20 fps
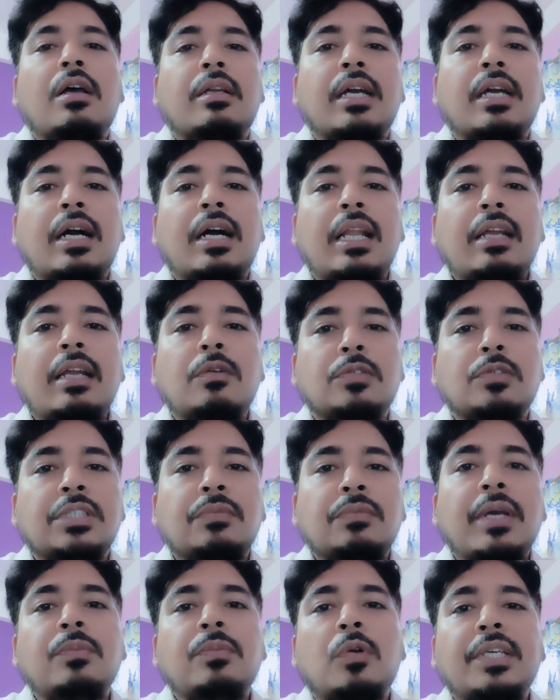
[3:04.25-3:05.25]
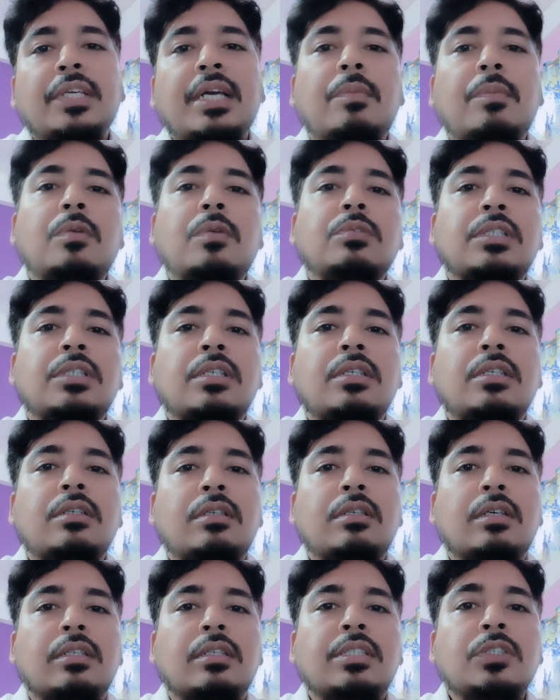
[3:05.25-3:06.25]
The color codes, if I'm talking about
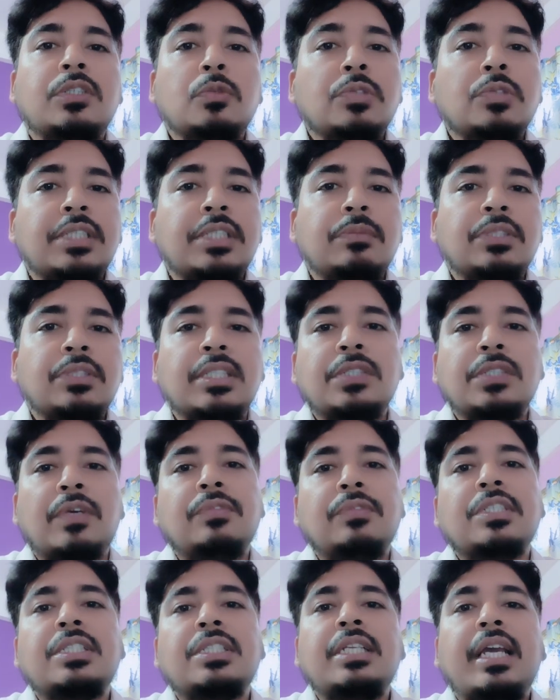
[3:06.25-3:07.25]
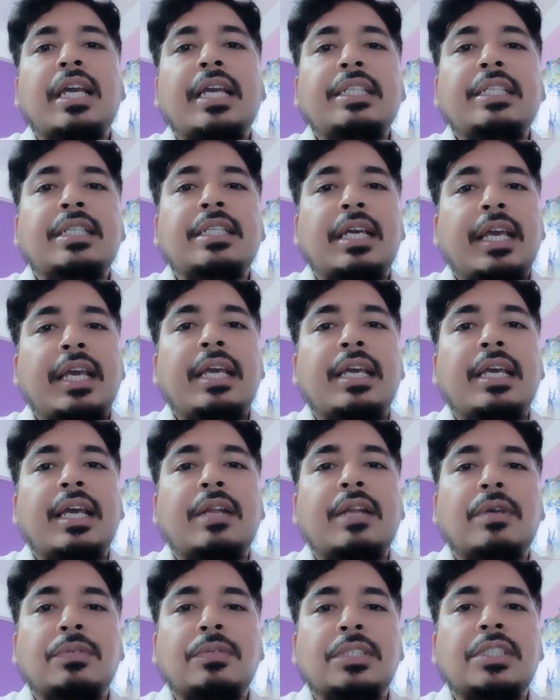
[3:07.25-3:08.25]
the these two schemes, that is 568A
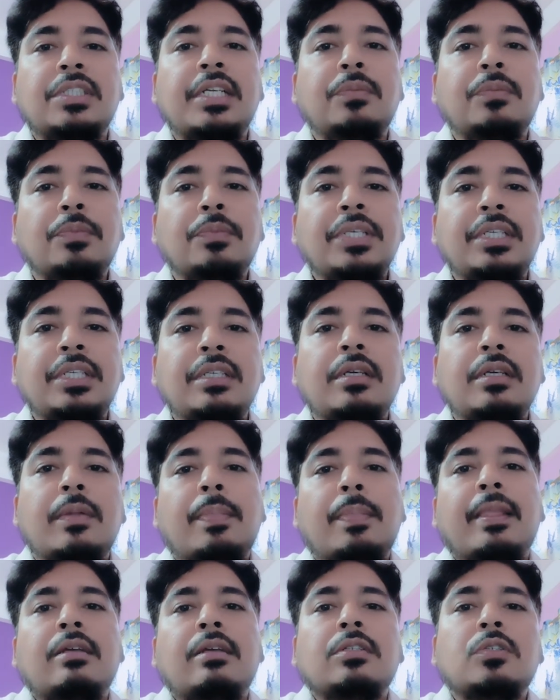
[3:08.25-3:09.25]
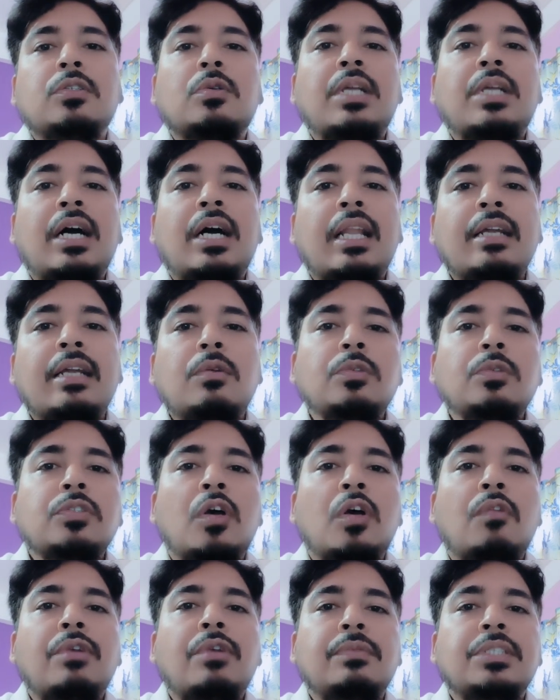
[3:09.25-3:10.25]
and 568B. So the color codes
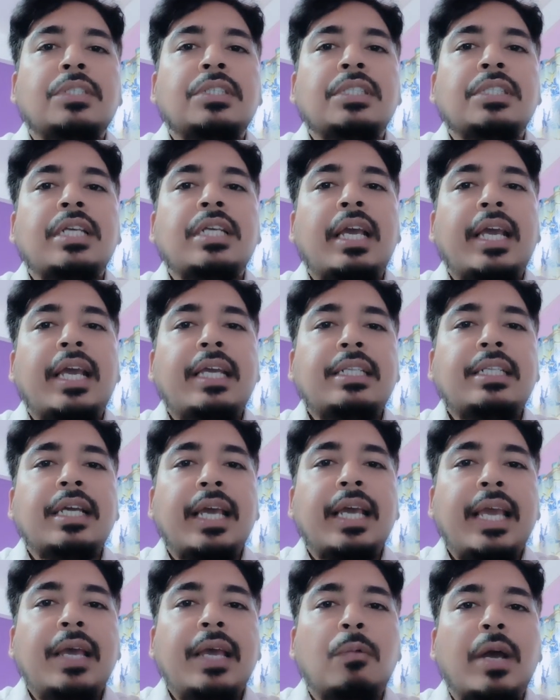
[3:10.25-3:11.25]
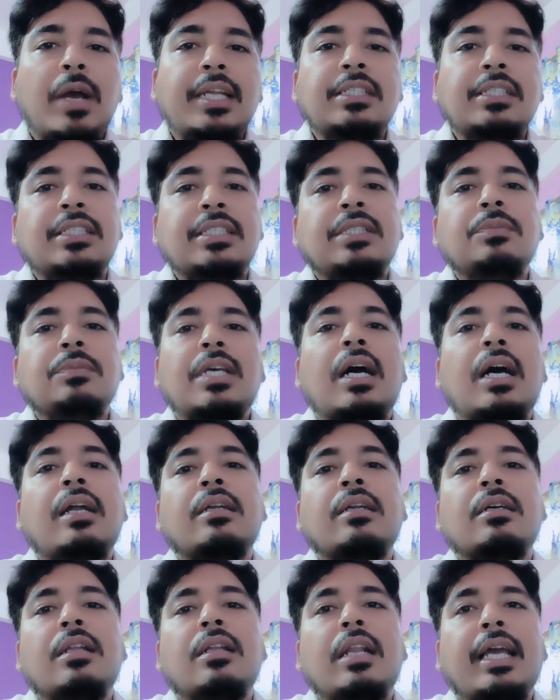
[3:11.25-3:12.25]
of 568A wiring schemes
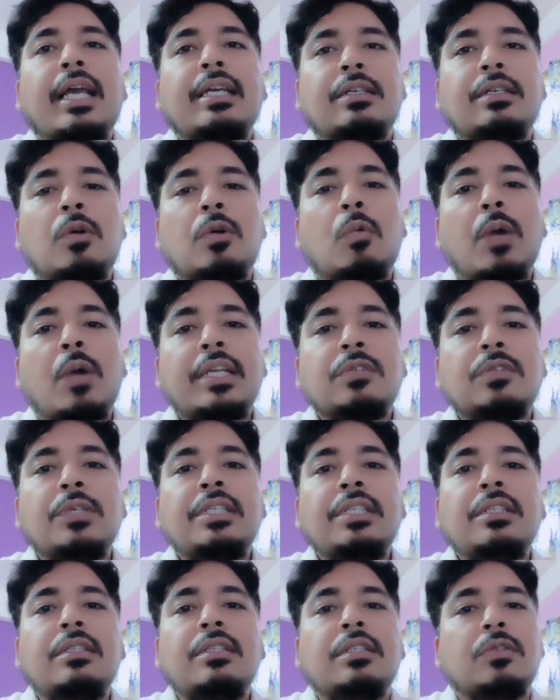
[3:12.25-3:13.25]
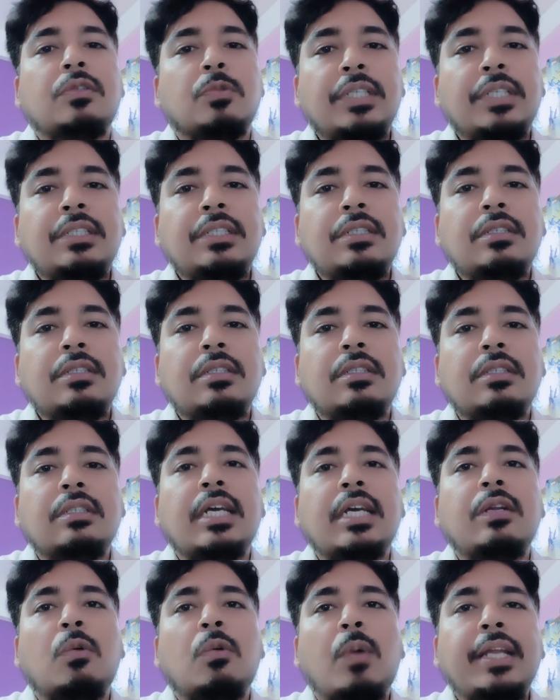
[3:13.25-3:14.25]
are like white green, green,
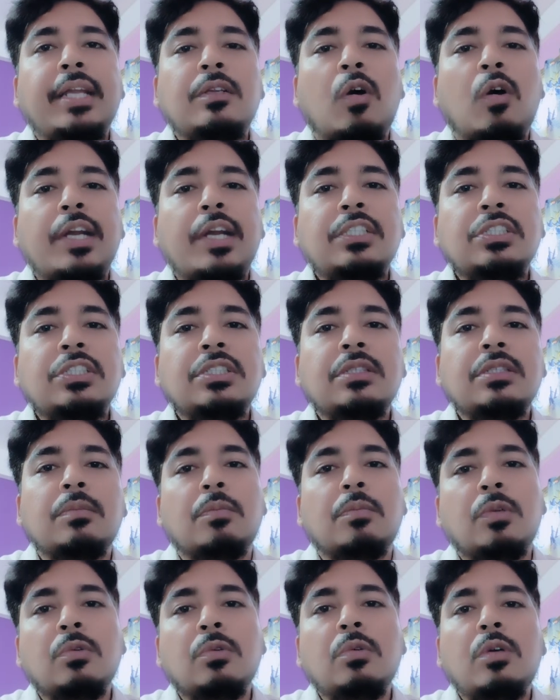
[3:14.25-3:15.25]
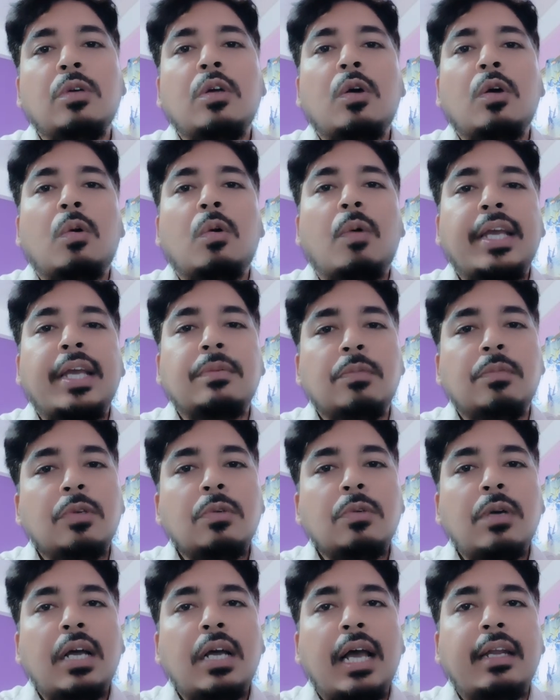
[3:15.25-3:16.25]
then white orange, blue, white
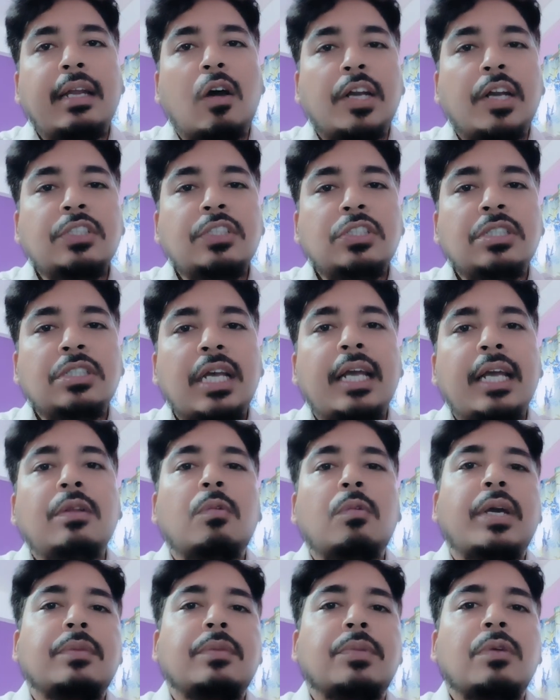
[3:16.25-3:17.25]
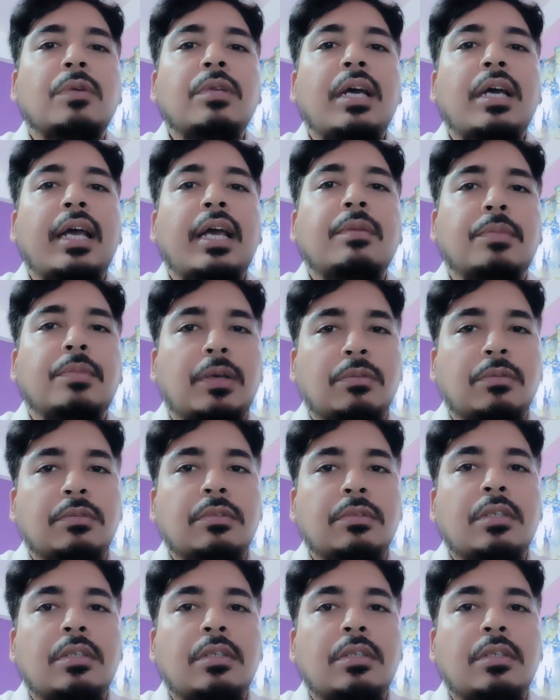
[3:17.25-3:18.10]
blue and orange, and white brown and brown.